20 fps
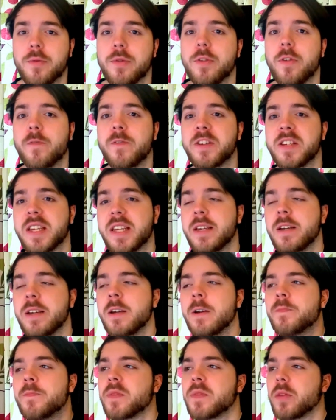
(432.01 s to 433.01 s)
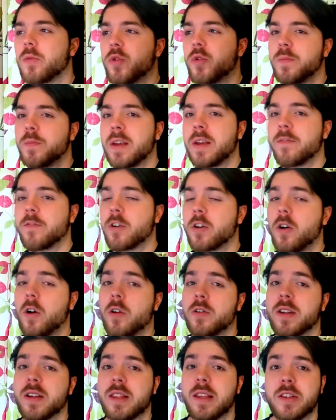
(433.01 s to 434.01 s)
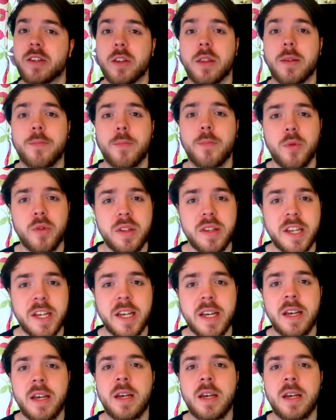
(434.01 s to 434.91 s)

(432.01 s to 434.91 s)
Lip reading: And obviously, with me recording this on the Monday,